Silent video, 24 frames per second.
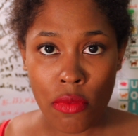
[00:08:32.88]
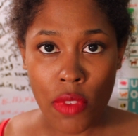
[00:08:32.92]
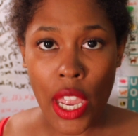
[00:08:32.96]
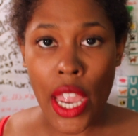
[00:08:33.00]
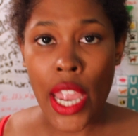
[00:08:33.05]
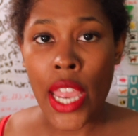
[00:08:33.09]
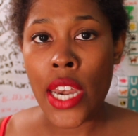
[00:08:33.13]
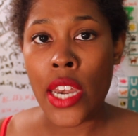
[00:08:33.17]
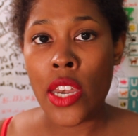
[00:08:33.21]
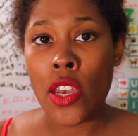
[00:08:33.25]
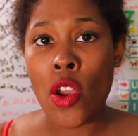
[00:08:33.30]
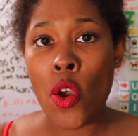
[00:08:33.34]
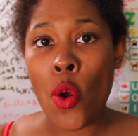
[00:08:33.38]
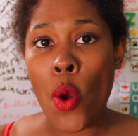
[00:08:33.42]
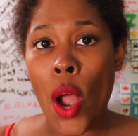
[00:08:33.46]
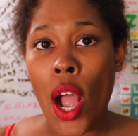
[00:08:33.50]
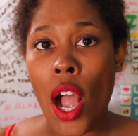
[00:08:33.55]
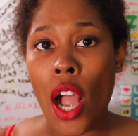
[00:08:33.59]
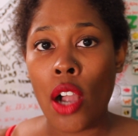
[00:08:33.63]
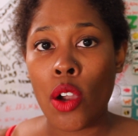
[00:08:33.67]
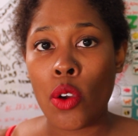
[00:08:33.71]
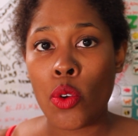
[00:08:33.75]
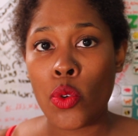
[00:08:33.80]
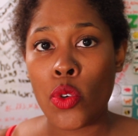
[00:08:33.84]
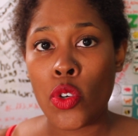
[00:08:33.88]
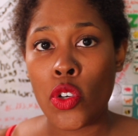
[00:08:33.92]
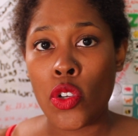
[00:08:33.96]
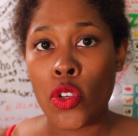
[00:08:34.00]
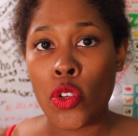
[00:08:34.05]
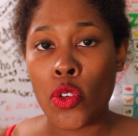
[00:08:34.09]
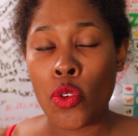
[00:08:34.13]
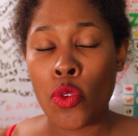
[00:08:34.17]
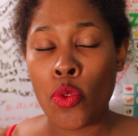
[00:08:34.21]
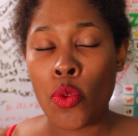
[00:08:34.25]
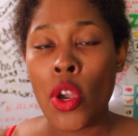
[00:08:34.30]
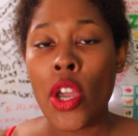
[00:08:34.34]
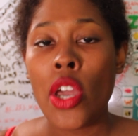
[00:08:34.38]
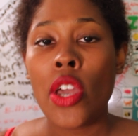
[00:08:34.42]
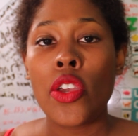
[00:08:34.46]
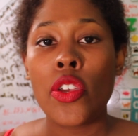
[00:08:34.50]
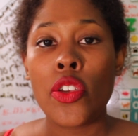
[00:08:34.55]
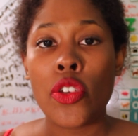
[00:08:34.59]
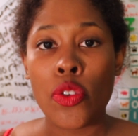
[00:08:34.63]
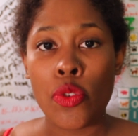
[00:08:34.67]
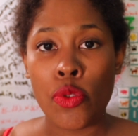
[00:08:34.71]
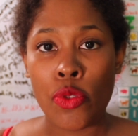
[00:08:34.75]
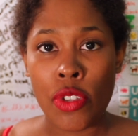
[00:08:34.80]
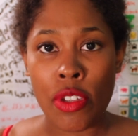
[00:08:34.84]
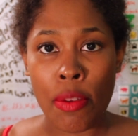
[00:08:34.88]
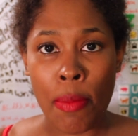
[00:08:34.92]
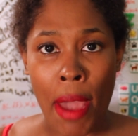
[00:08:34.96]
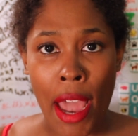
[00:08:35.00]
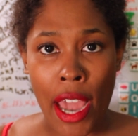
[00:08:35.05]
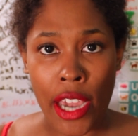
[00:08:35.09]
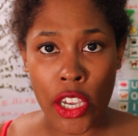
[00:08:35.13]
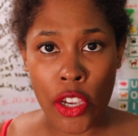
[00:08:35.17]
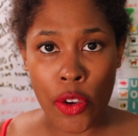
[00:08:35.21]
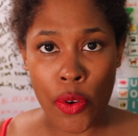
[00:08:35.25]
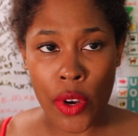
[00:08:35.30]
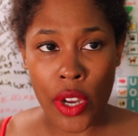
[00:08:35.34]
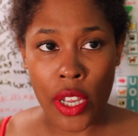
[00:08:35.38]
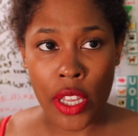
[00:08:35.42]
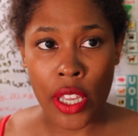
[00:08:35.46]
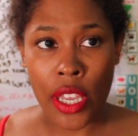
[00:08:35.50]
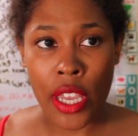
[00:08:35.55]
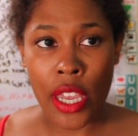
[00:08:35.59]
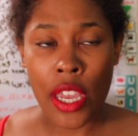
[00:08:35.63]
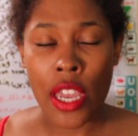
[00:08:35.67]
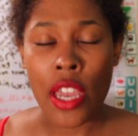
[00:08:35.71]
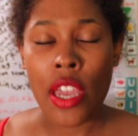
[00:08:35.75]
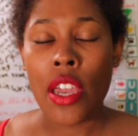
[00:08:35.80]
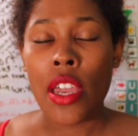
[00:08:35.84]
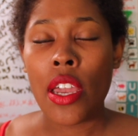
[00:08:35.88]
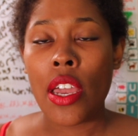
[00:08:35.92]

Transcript: and know how to use them accurately,